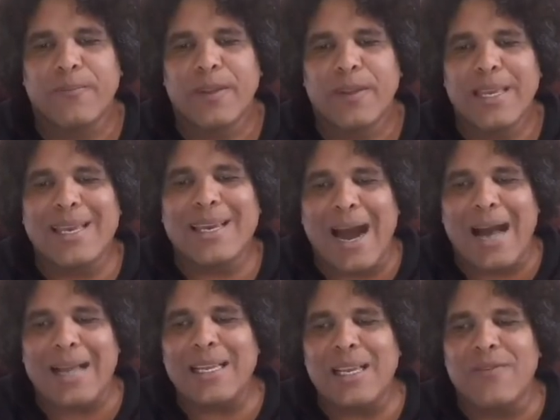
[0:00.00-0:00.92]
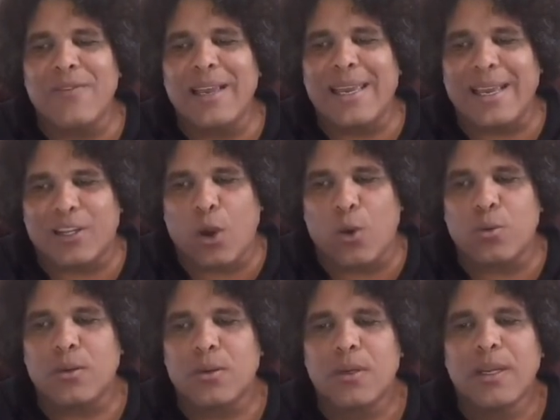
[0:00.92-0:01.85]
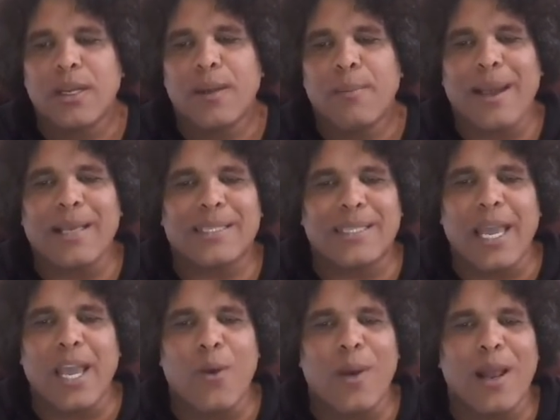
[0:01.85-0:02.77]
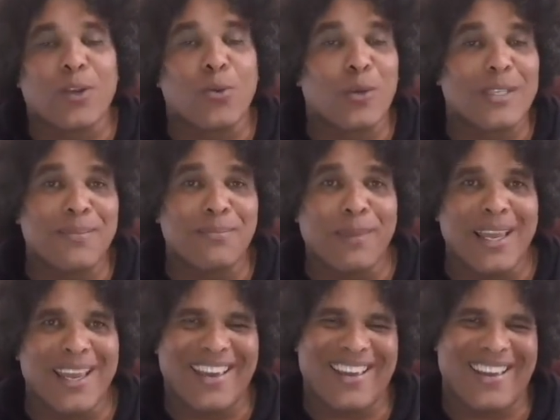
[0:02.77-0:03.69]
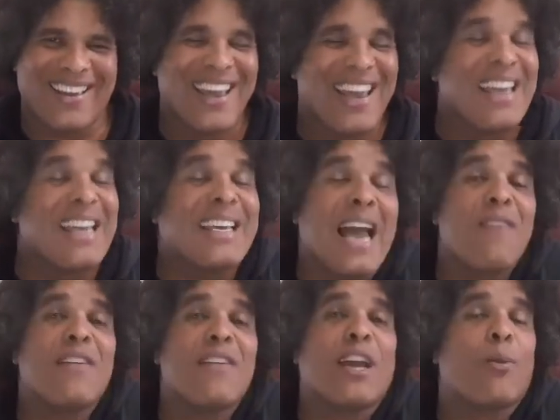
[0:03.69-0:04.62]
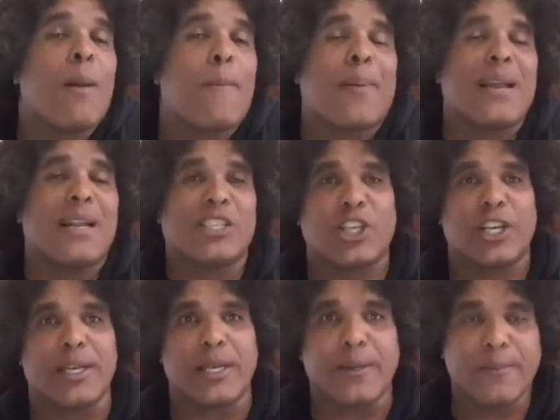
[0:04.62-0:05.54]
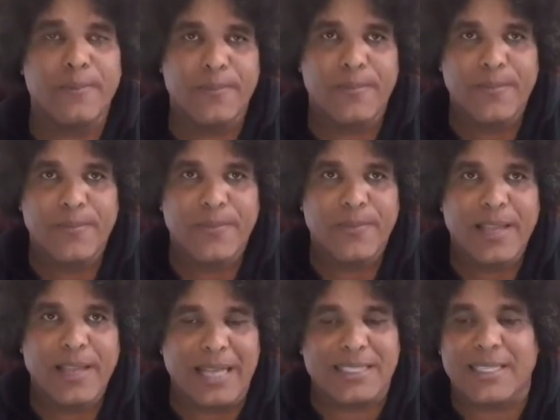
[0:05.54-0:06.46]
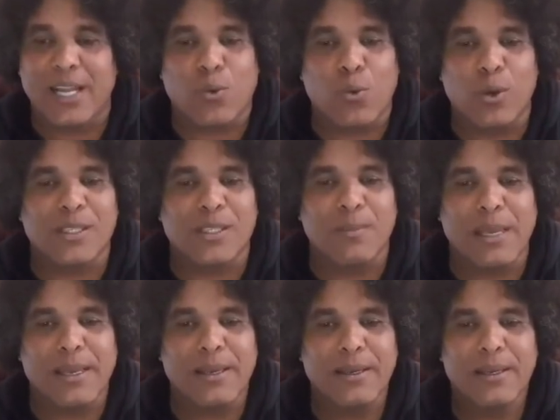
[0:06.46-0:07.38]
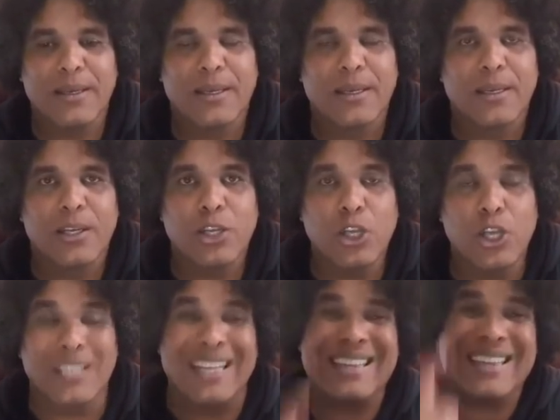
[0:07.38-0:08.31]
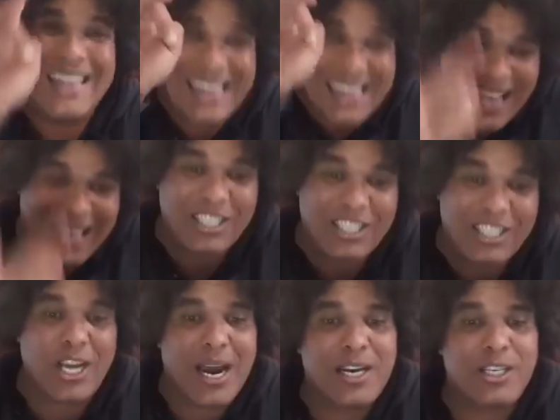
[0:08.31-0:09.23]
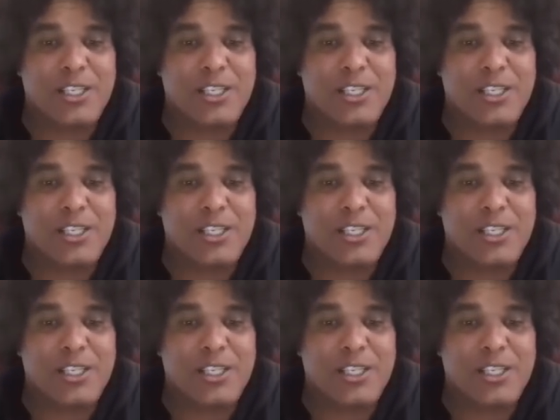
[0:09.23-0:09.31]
He can't even get out by saying, well, it wasn't me. He can't even get out by playing a shady and say it wasn't me. There's a next charge.